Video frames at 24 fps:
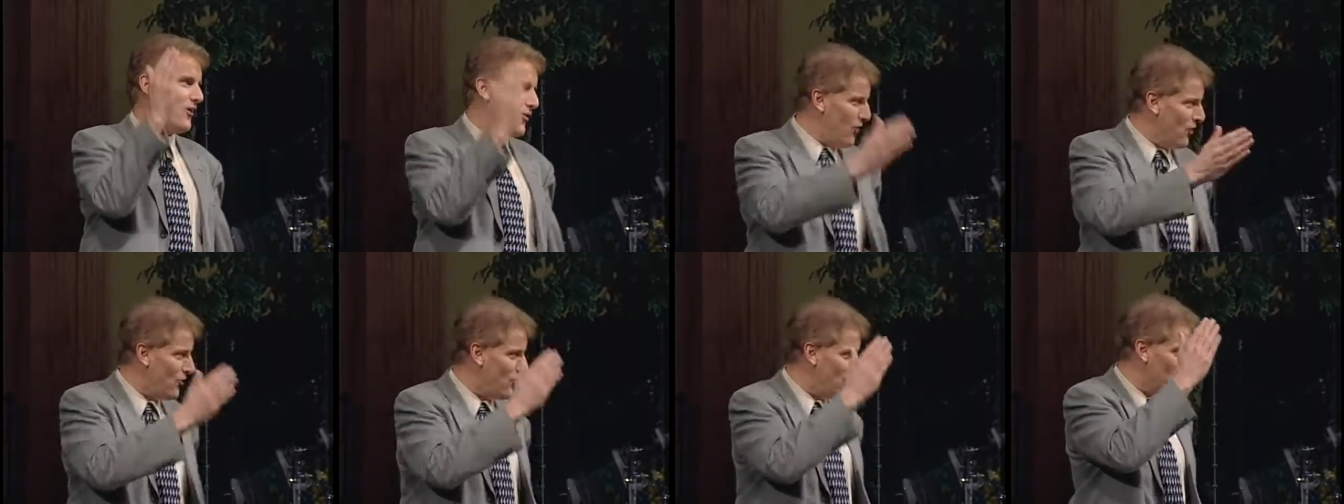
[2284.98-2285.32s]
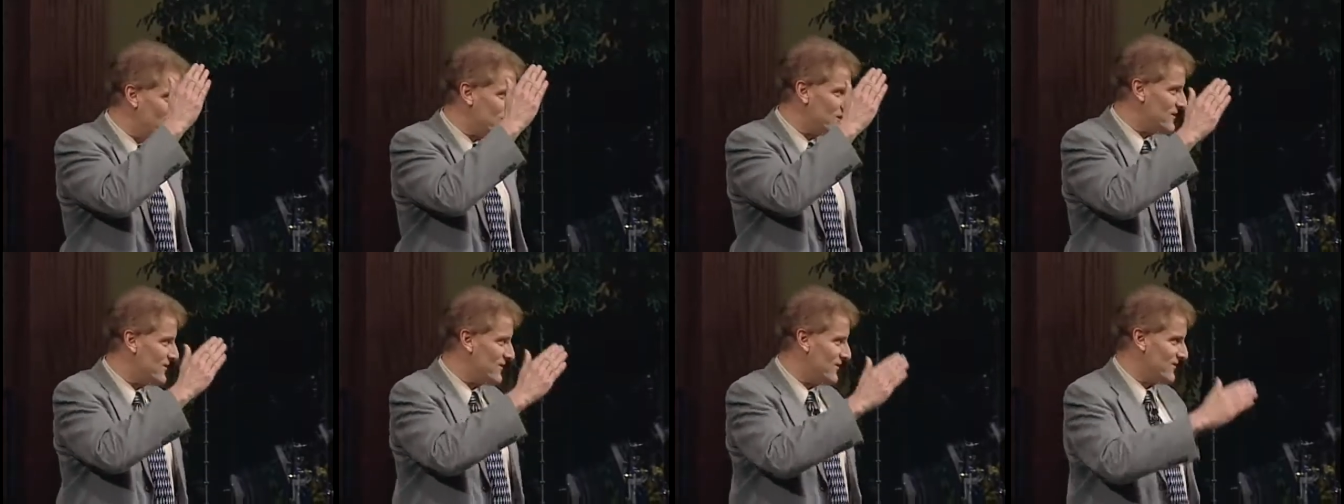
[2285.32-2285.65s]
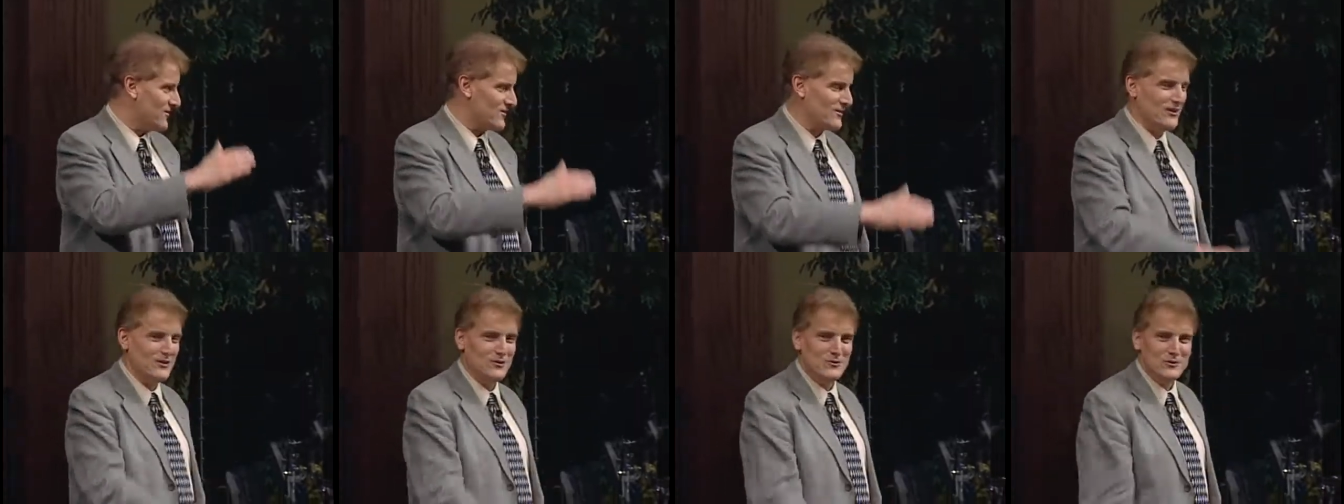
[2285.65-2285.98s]
the whole
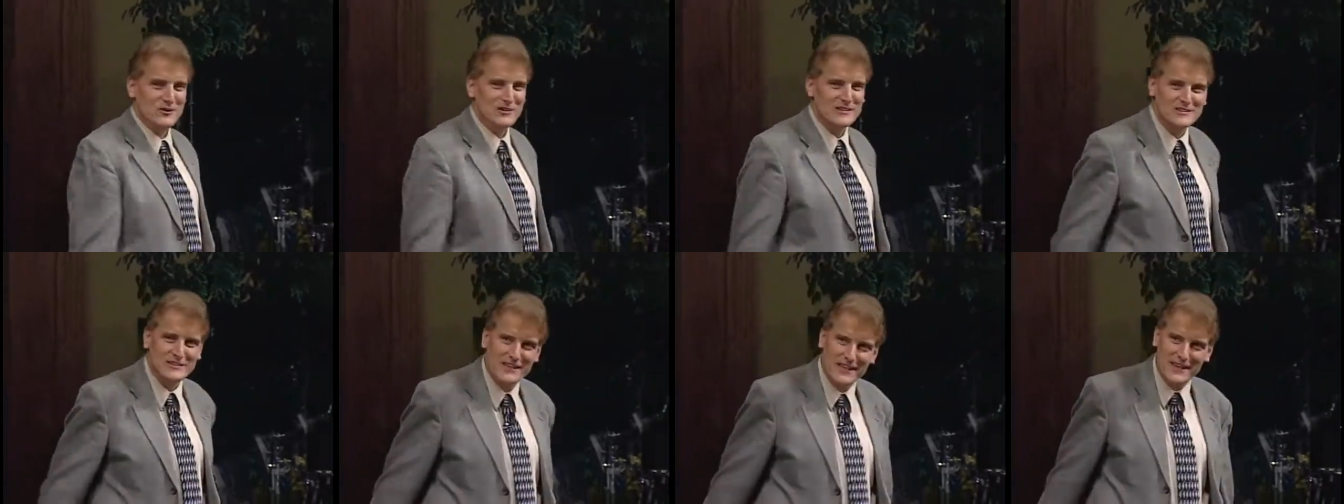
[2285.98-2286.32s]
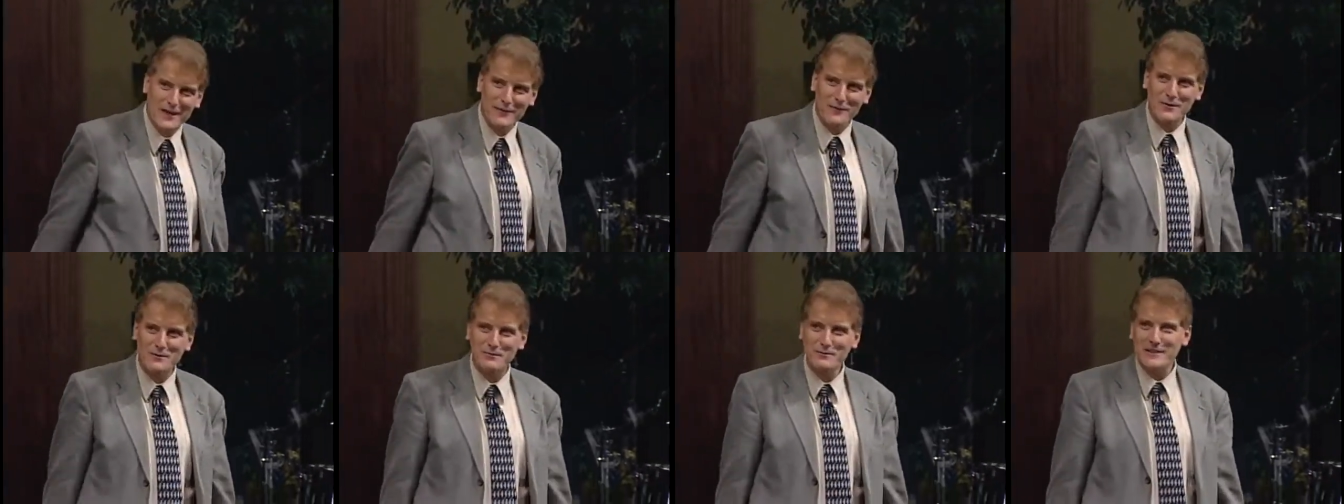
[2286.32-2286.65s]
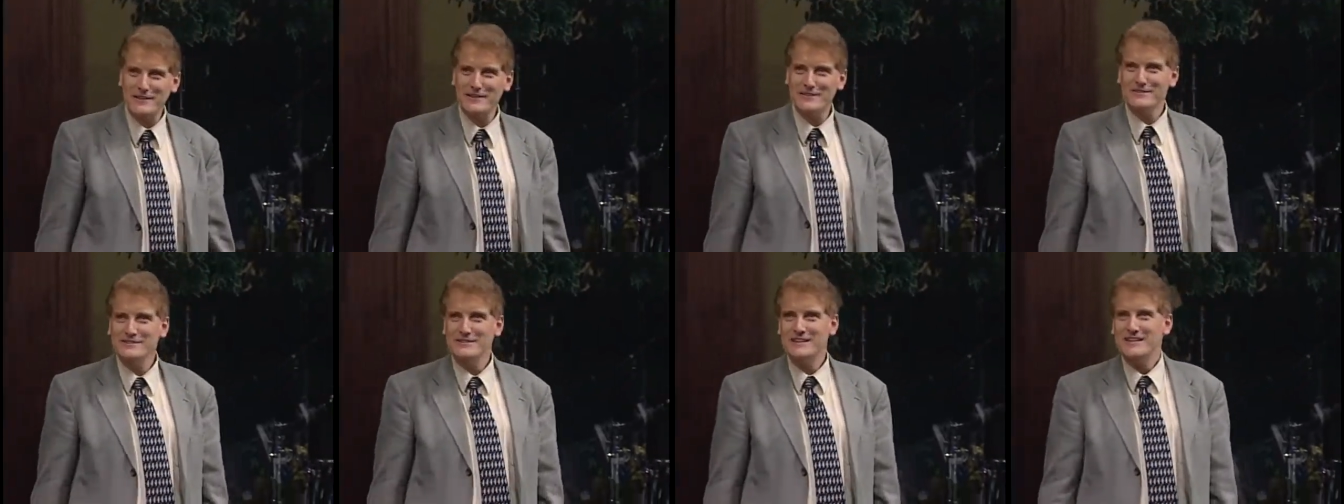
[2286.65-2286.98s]
world. Would you say that with
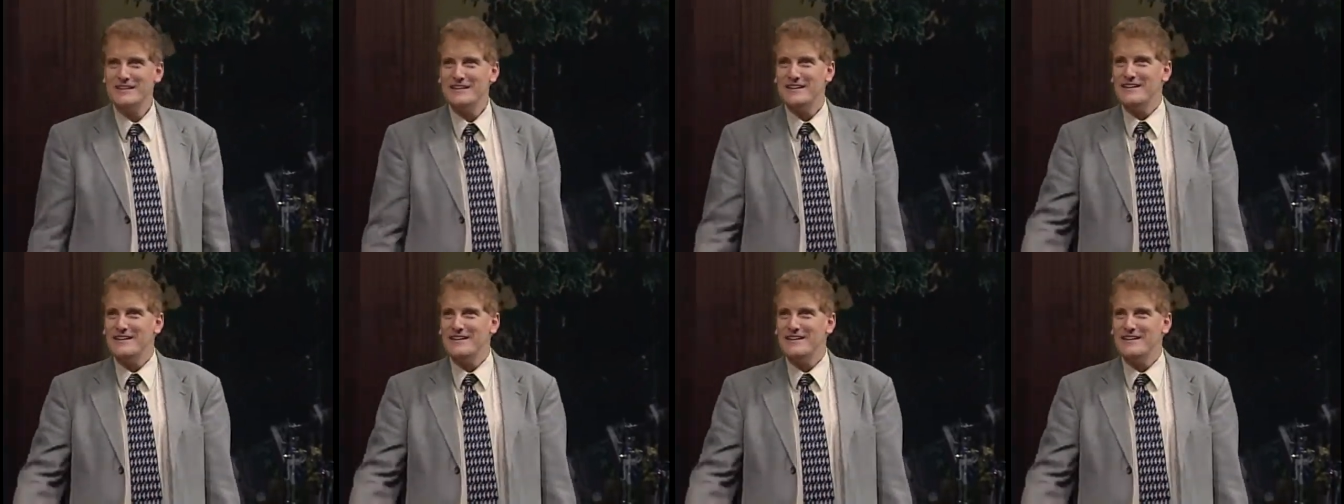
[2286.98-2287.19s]
me?